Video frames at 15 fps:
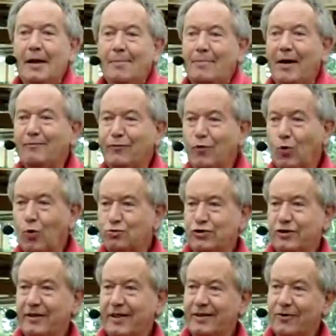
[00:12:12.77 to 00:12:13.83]

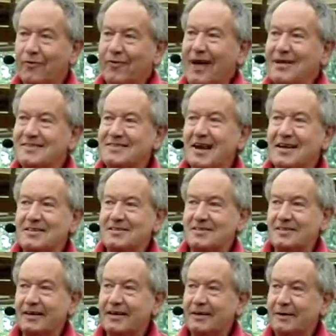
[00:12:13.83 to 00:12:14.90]
Unfortunately, they're not that
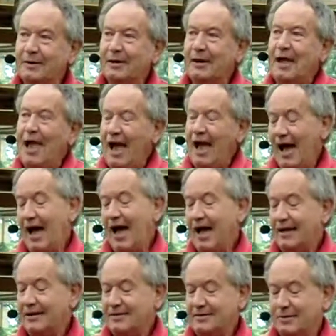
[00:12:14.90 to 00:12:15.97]
tasty,
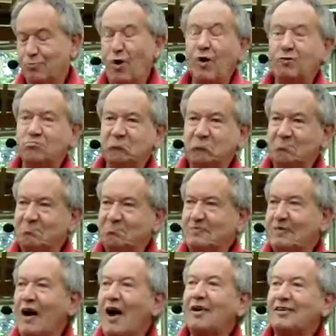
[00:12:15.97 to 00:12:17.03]
and well,
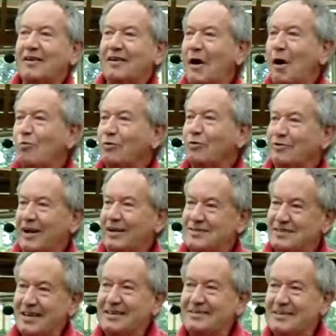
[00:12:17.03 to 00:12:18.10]
I wouldn't
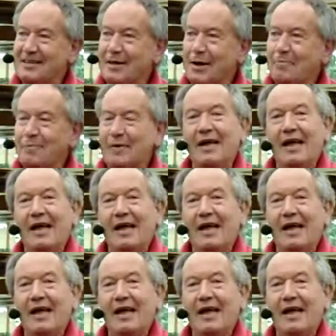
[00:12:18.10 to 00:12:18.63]
fancy eating them.